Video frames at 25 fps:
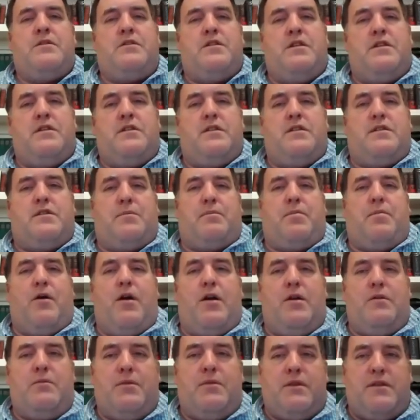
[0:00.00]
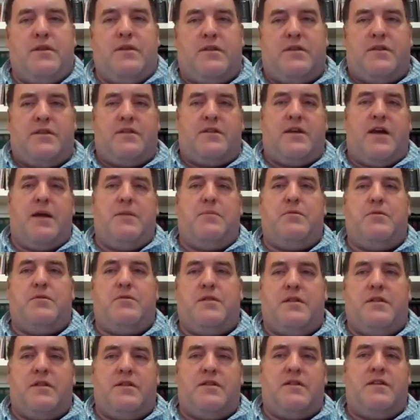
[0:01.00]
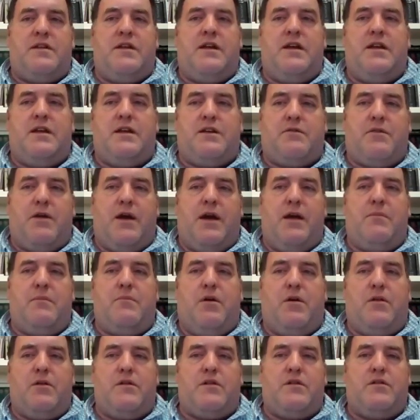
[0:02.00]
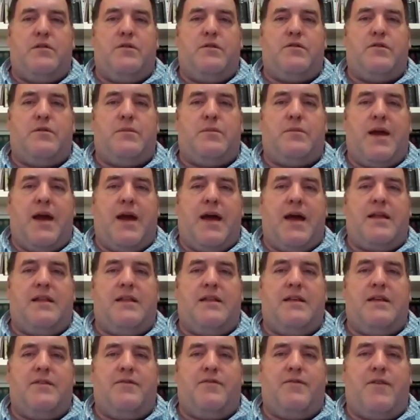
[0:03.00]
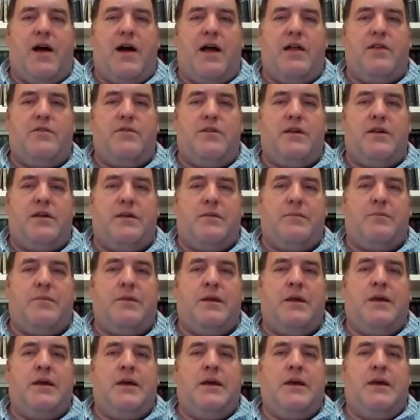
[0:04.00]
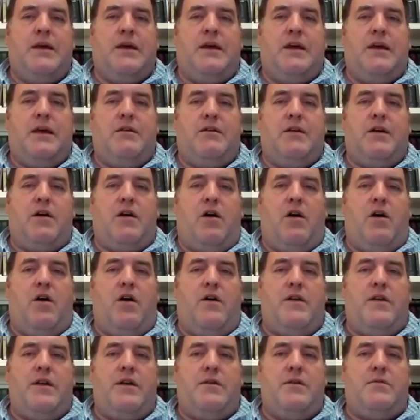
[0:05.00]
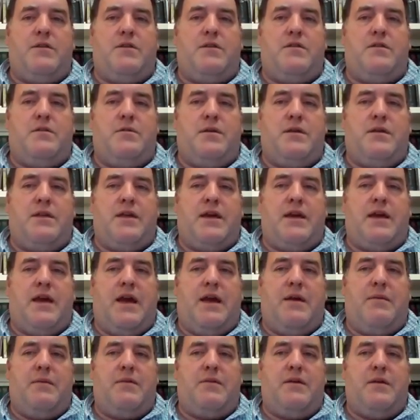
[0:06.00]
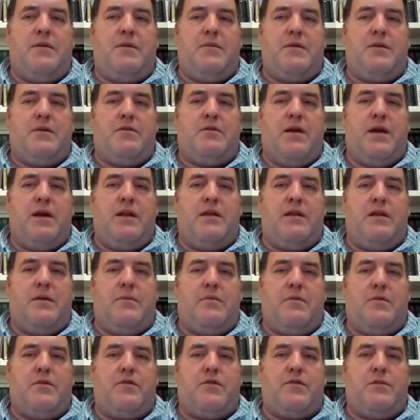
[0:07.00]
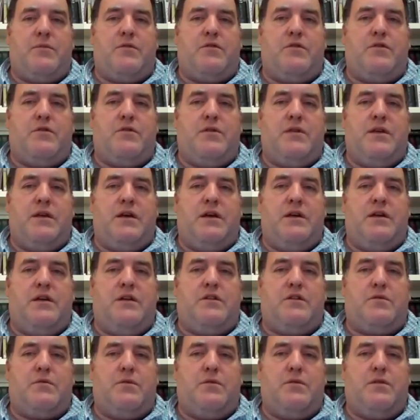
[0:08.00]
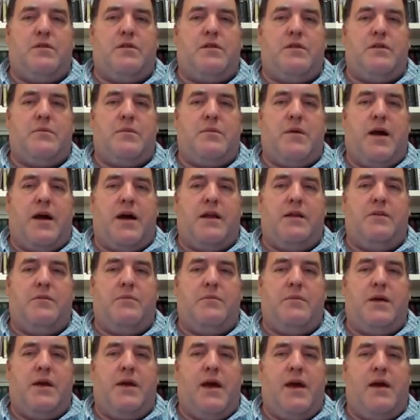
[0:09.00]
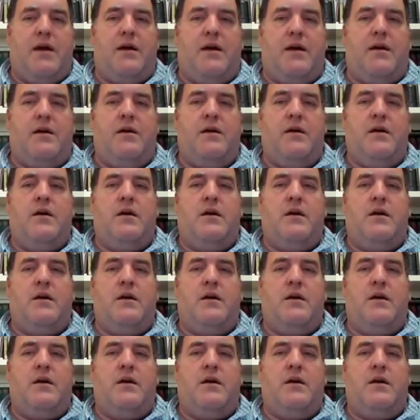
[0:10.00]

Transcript: Jesus departed with his disciples to the sea, and a great multitude from Galilee followed him. Hearing all that he was doing, they came to him in great numbers from Judea, Jerusalem, Idumea,